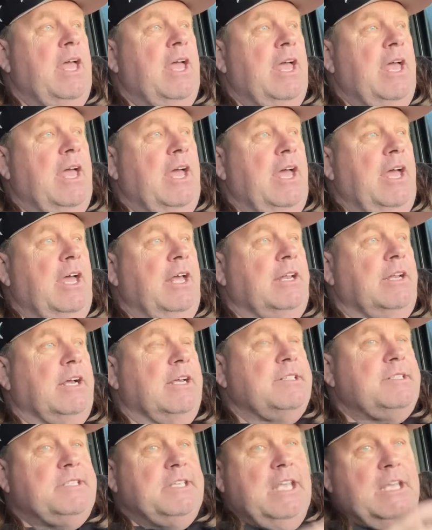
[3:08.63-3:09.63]
And
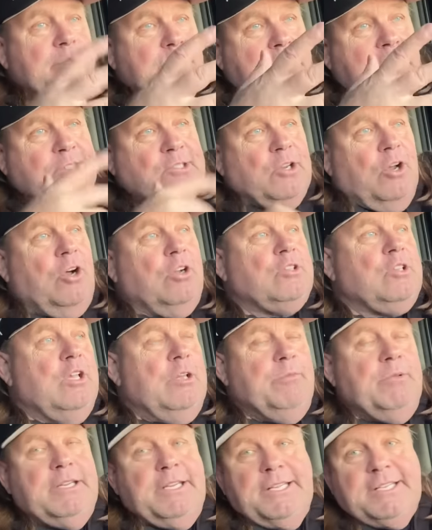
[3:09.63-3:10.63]
I see him, I talk to
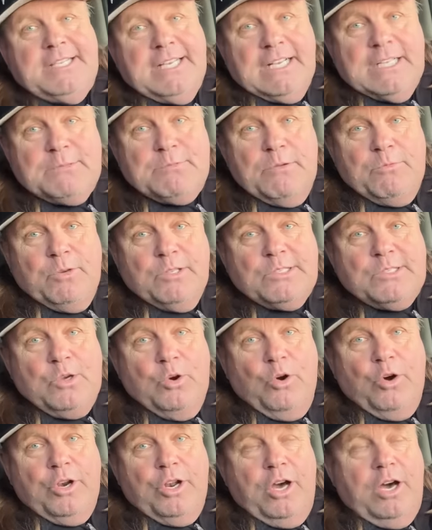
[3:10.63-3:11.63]
him and he tells me what's
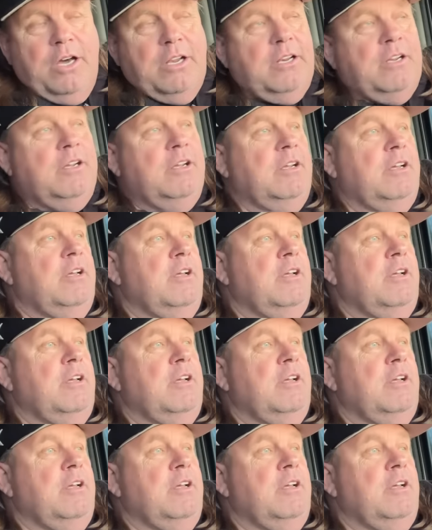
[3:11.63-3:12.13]
going on.